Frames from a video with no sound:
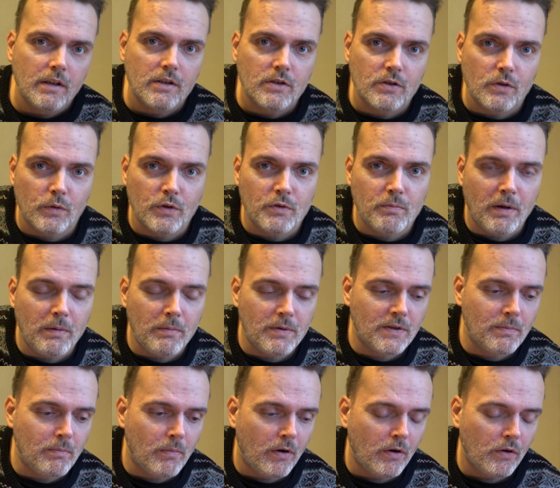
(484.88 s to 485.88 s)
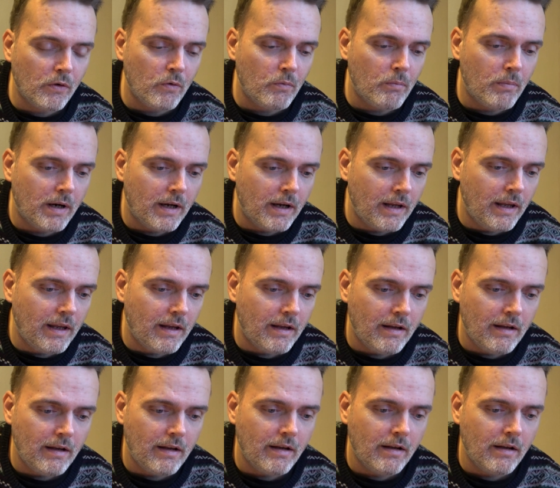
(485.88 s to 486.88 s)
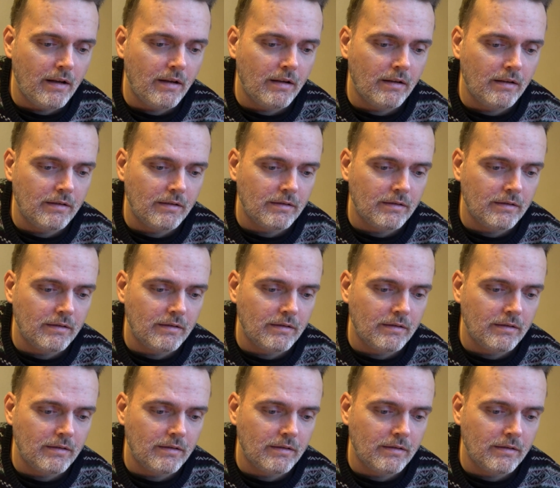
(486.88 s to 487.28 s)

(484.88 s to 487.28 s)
So it's maybe smart to buy